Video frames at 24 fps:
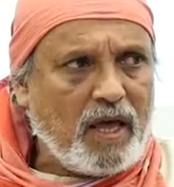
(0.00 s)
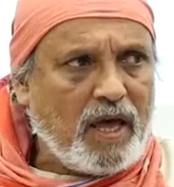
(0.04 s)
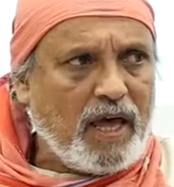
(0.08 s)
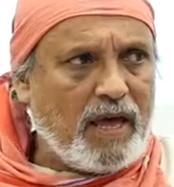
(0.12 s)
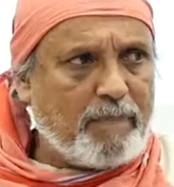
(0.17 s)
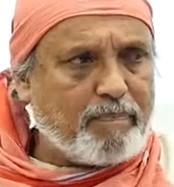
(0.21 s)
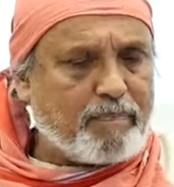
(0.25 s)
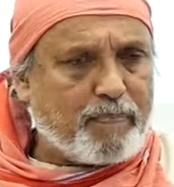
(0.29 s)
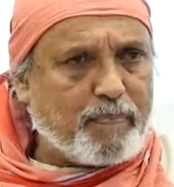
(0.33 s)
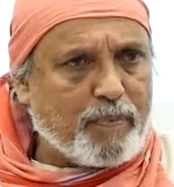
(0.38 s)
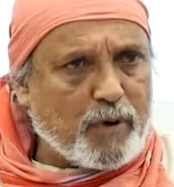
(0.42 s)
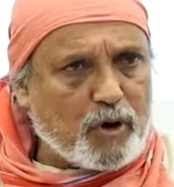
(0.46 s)
A
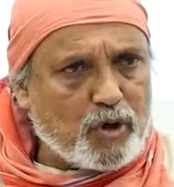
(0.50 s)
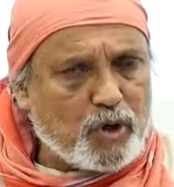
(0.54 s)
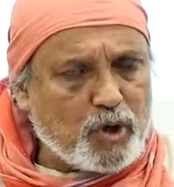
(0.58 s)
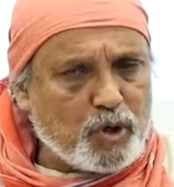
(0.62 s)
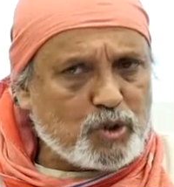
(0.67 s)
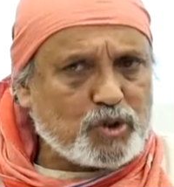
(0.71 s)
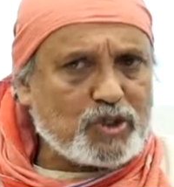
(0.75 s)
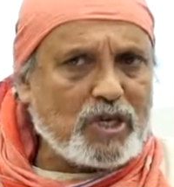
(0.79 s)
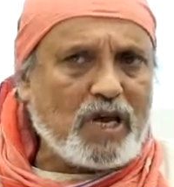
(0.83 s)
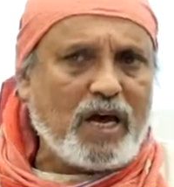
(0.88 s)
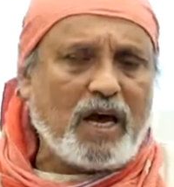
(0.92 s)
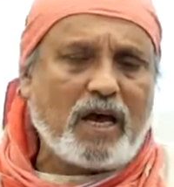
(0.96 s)

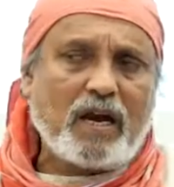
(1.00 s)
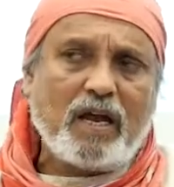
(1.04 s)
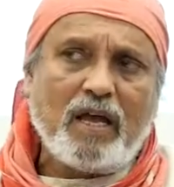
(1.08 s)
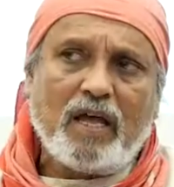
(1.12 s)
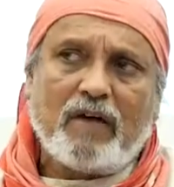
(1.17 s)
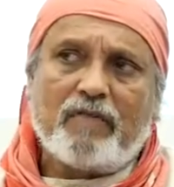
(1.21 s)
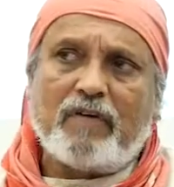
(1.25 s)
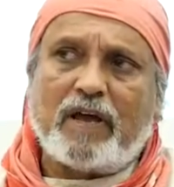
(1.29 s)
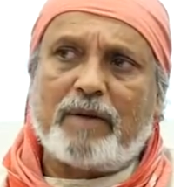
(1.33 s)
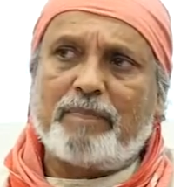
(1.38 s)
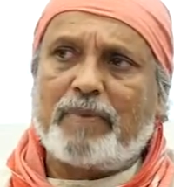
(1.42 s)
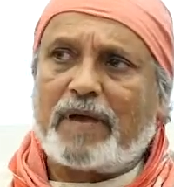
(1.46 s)
producer,
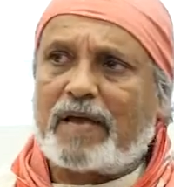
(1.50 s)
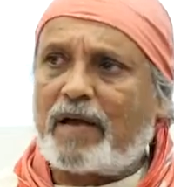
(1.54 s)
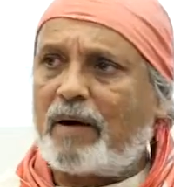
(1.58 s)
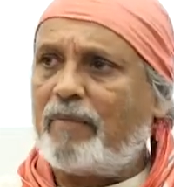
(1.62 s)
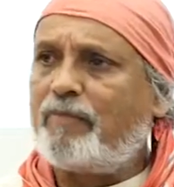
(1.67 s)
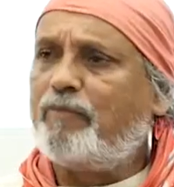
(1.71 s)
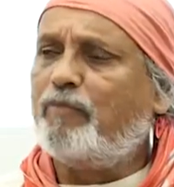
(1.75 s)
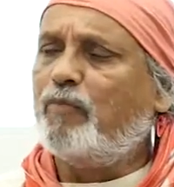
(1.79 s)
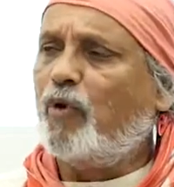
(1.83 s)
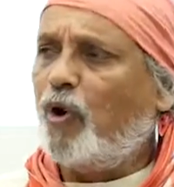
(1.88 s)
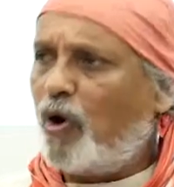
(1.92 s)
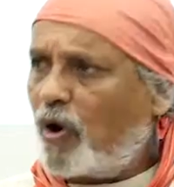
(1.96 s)
when
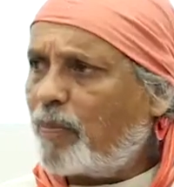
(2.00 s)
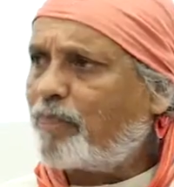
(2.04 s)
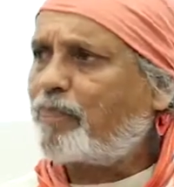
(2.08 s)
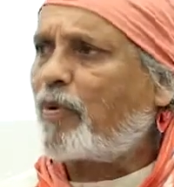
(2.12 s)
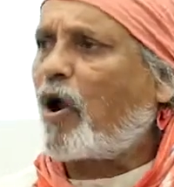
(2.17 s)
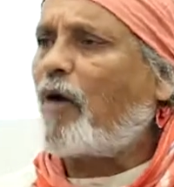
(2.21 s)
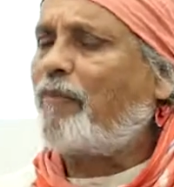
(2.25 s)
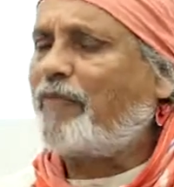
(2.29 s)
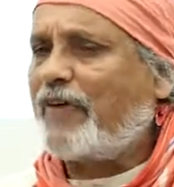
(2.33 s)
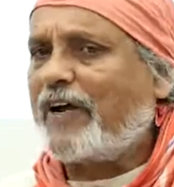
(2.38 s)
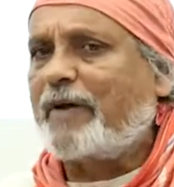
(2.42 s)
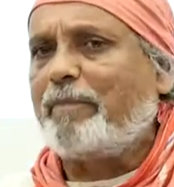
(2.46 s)
become more
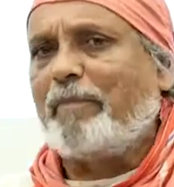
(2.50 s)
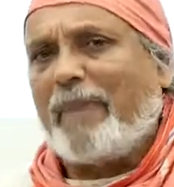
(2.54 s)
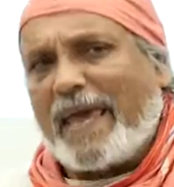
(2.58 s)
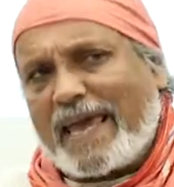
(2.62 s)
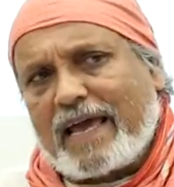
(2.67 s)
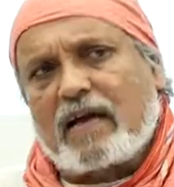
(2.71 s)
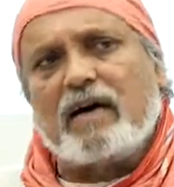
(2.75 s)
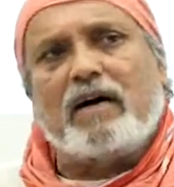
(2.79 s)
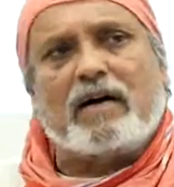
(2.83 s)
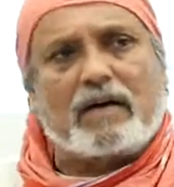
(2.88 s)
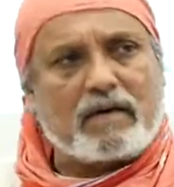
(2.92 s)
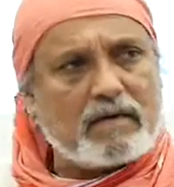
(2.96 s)
profit
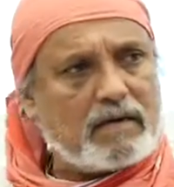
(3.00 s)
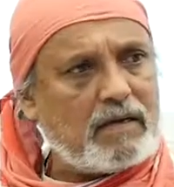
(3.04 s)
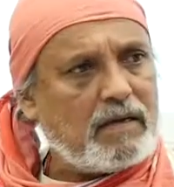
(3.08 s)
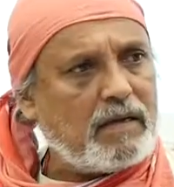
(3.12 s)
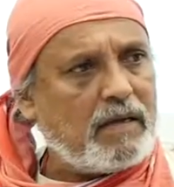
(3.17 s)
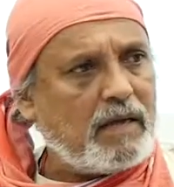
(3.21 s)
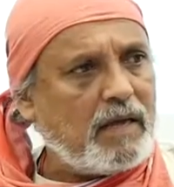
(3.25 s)
maker,